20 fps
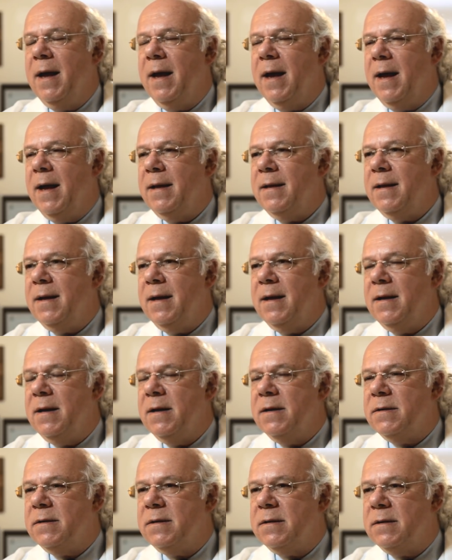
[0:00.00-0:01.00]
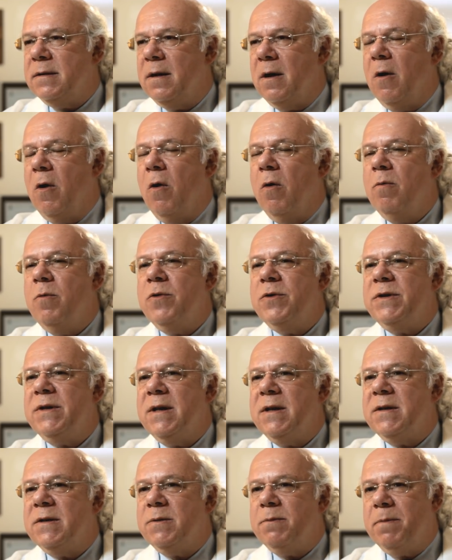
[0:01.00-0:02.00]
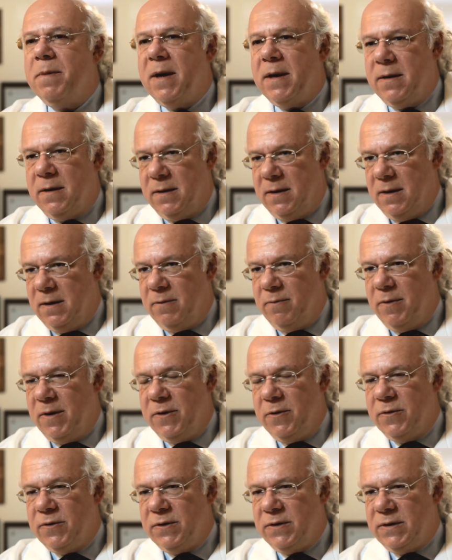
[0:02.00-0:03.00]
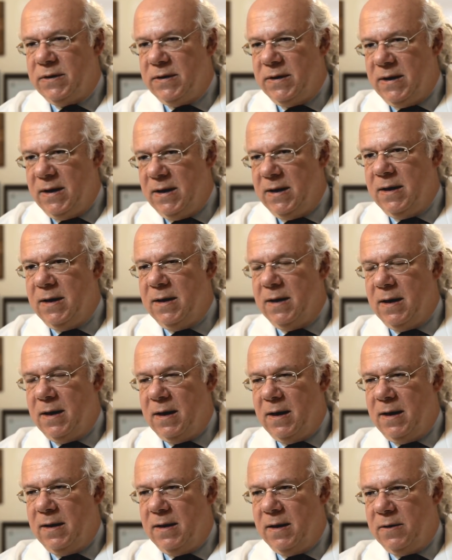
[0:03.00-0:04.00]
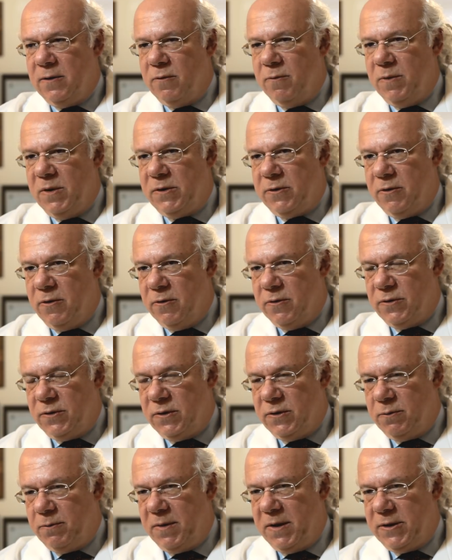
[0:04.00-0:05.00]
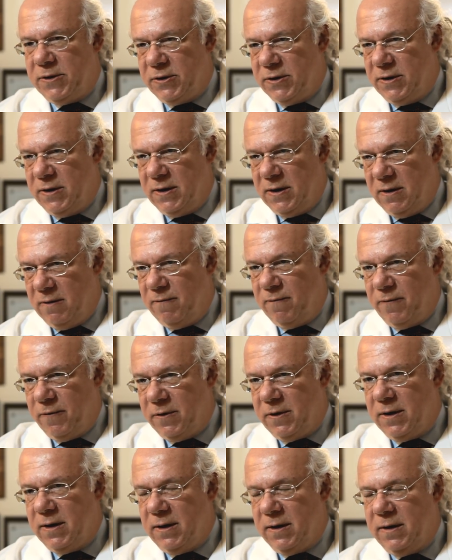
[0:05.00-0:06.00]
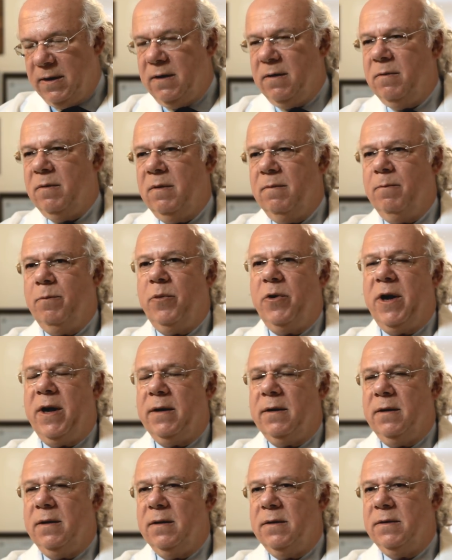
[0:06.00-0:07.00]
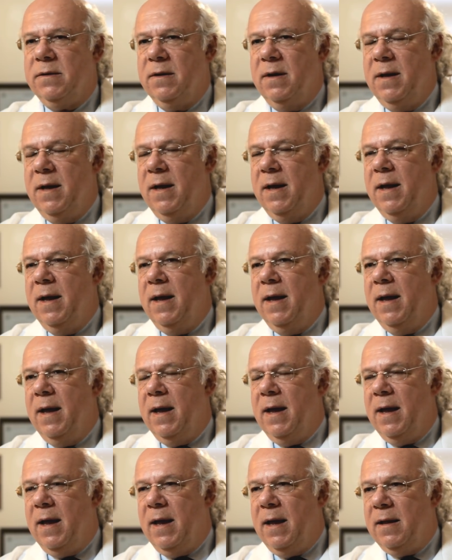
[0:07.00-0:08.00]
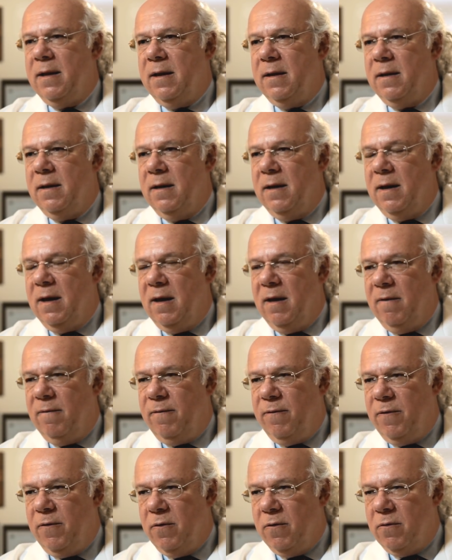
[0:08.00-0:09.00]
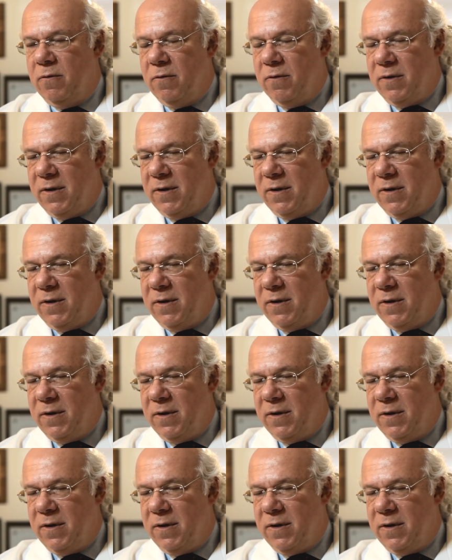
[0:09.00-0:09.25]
And it is almost expected when you see an endometriosis patient in a fertility practice, and if you